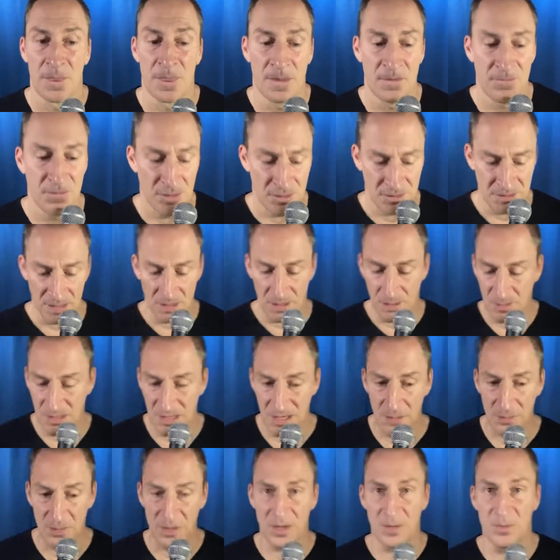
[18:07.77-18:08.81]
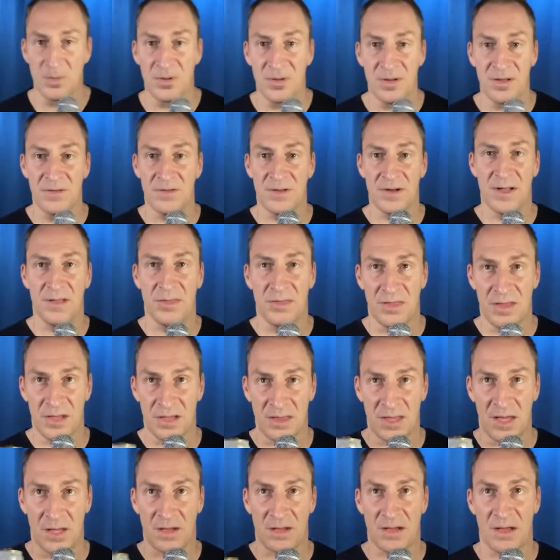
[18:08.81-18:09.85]
If you're telling me I better believe it, I think
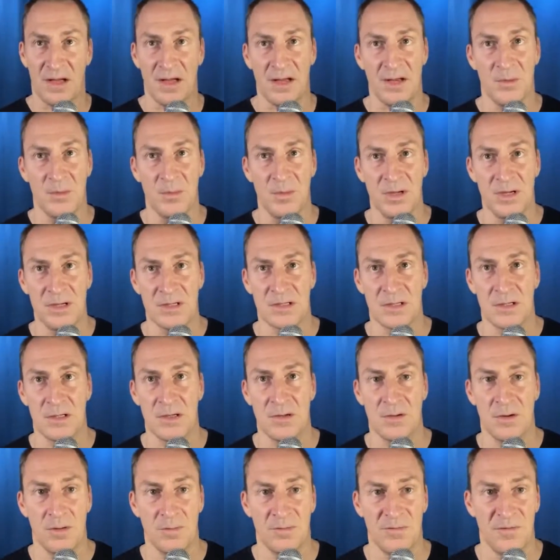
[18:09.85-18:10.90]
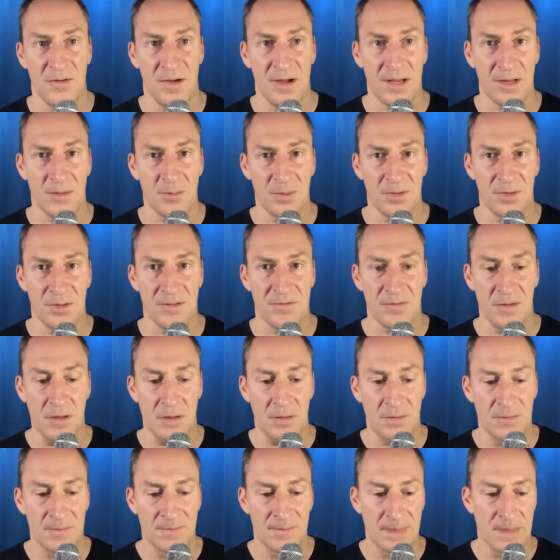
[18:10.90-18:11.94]
that kind of means that you don't fucking believe it.
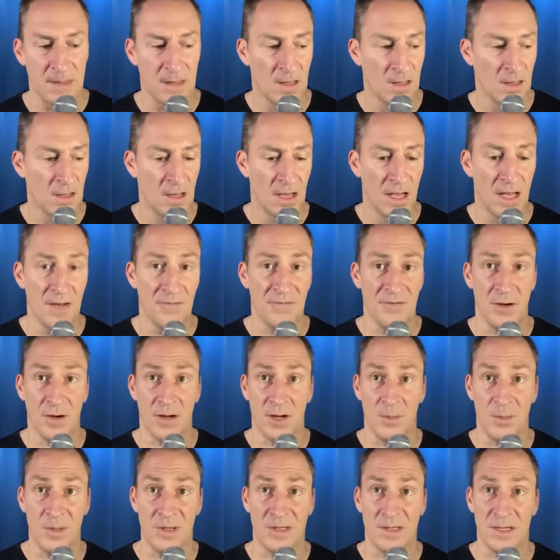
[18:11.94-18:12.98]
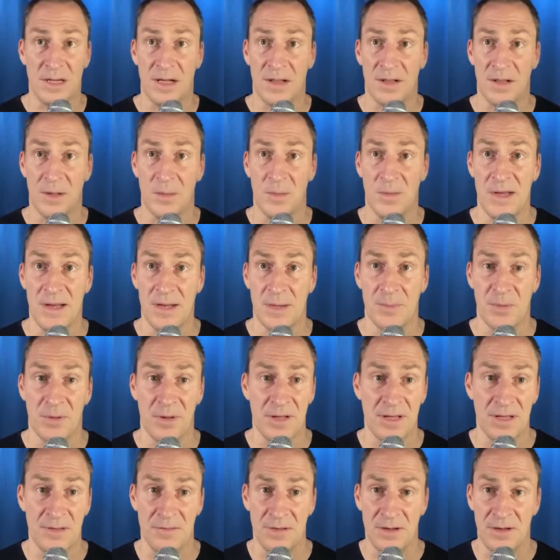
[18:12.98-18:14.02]
And if you're going to be telling me to
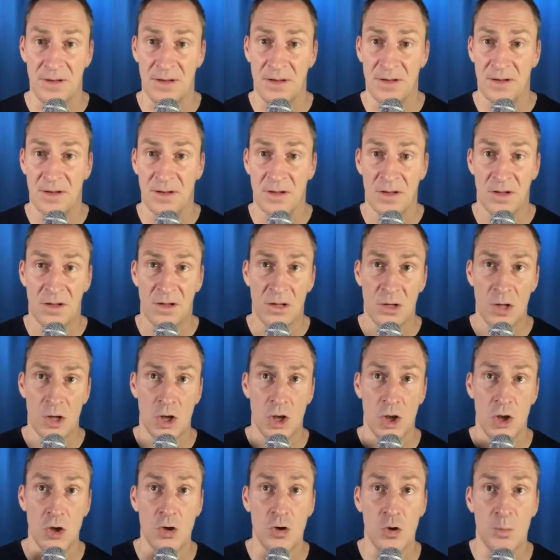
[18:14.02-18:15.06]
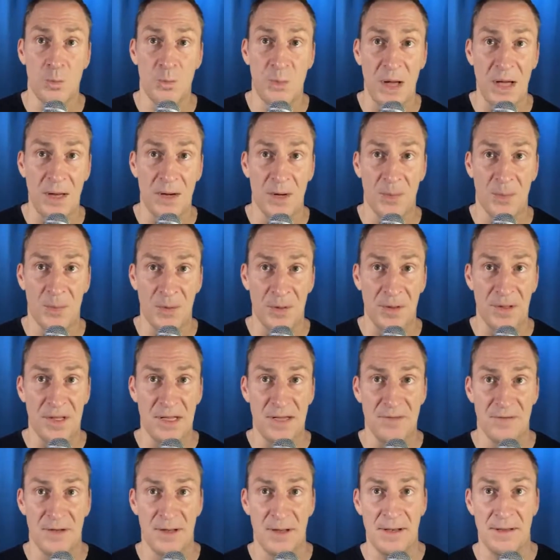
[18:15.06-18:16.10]
believe it, you better
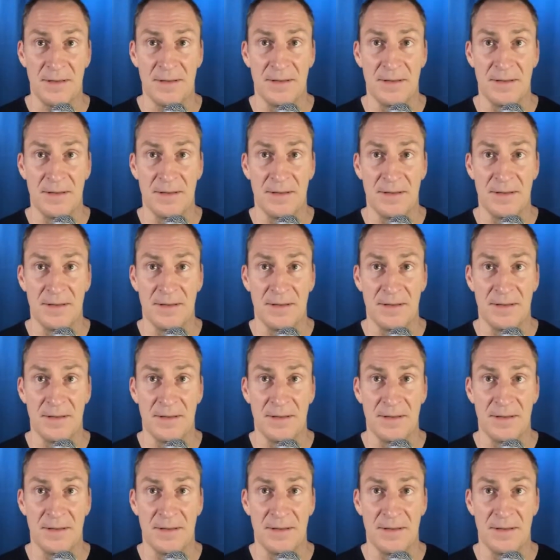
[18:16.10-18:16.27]
believe it.